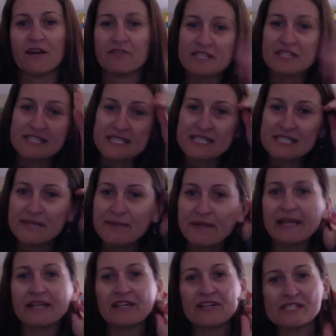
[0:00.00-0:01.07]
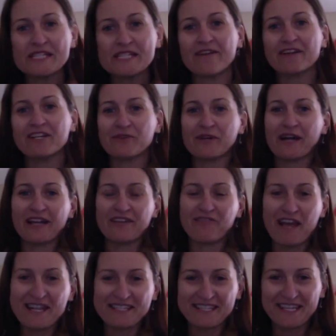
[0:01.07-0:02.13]
system. And I know, Sarah, you were kind of
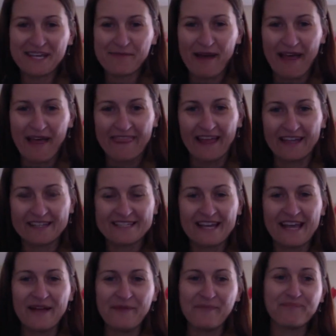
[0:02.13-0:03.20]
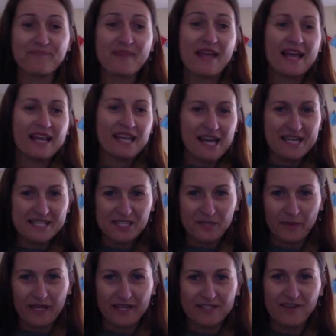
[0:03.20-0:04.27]
asking about that last
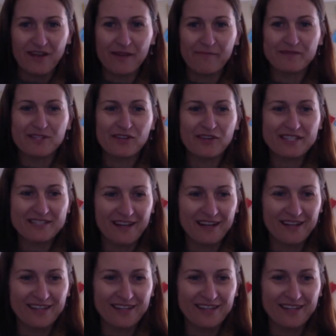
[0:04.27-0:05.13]
week, so I'm so excited